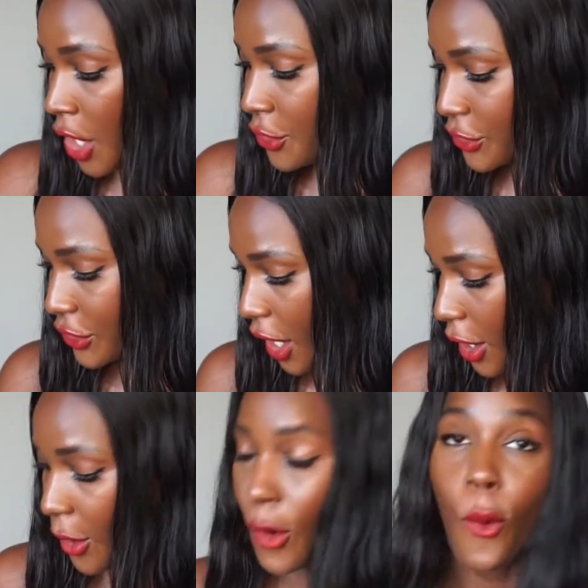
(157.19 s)

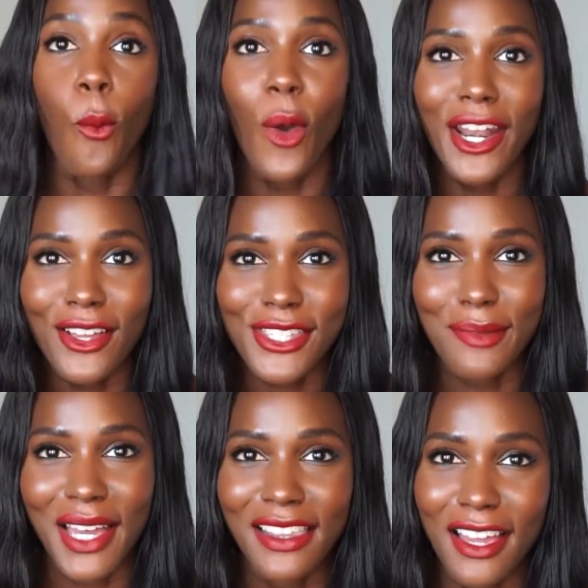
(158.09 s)
So what else
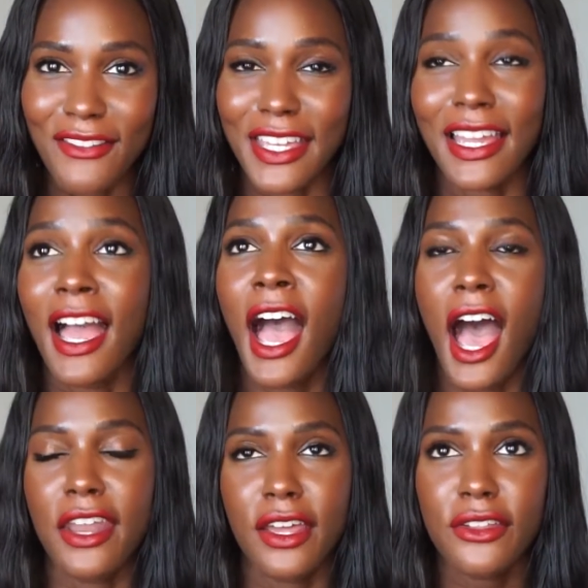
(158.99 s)
am I loving?
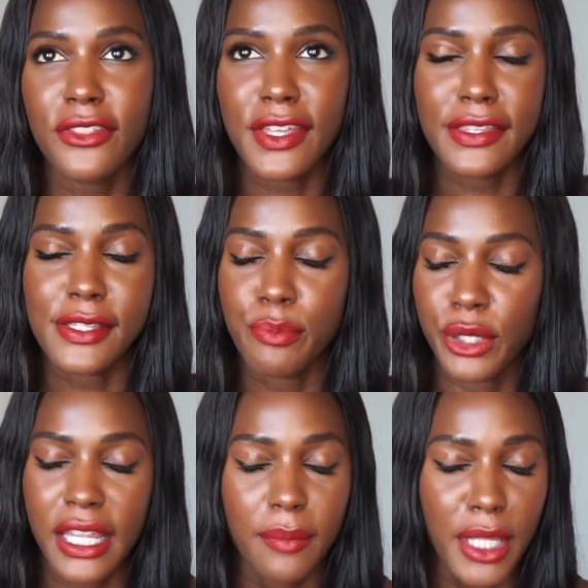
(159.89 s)
Another thing that's
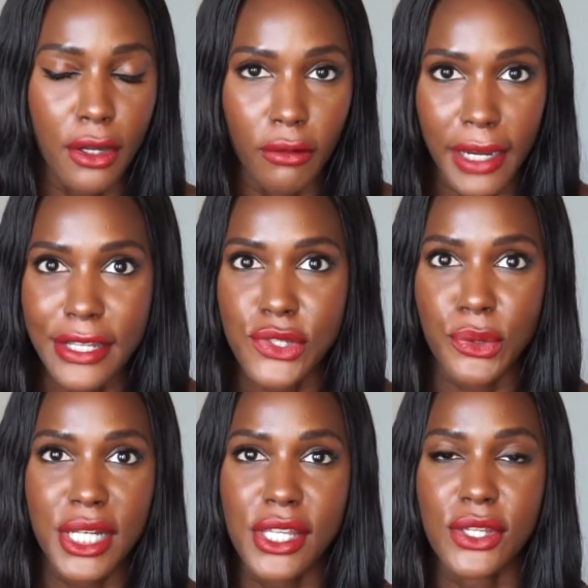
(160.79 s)
bringing me great
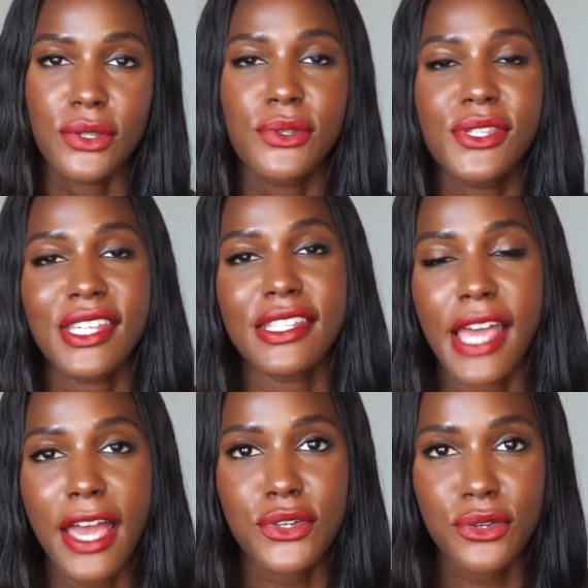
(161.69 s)
joy to use is
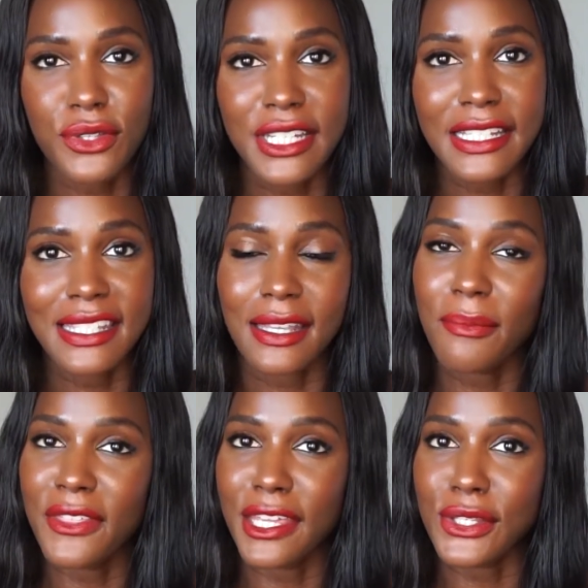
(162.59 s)
actually
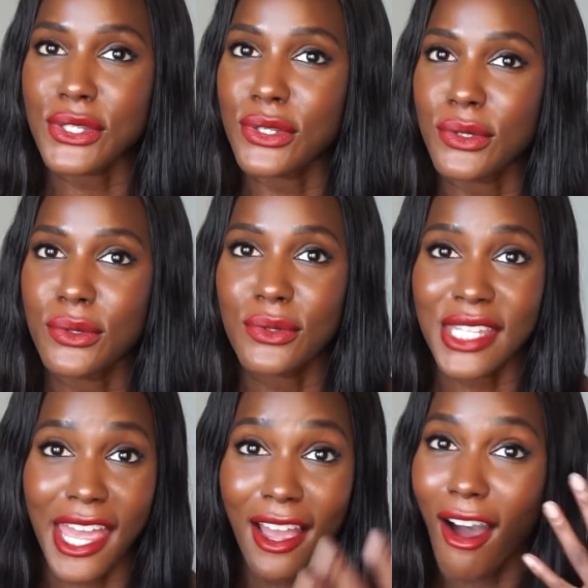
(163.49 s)
something to
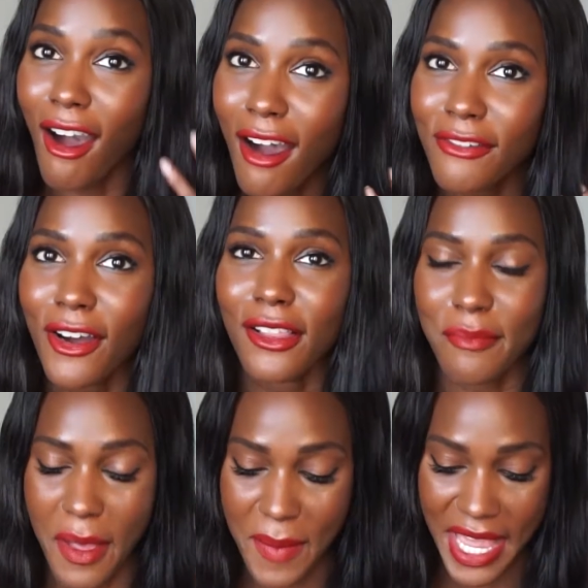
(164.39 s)
take off all of
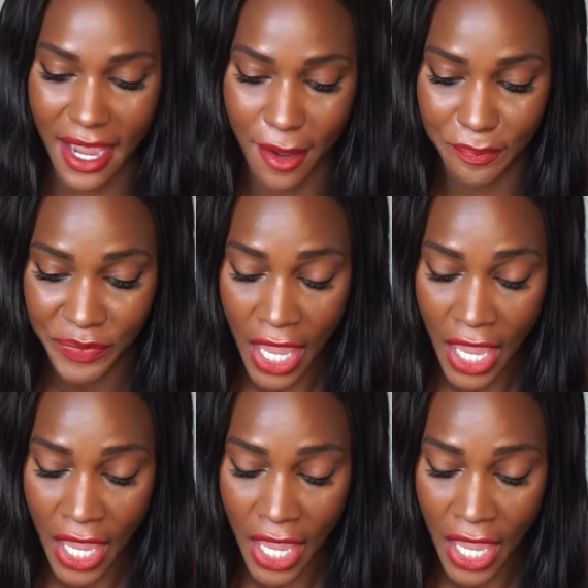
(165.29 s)
my makeup.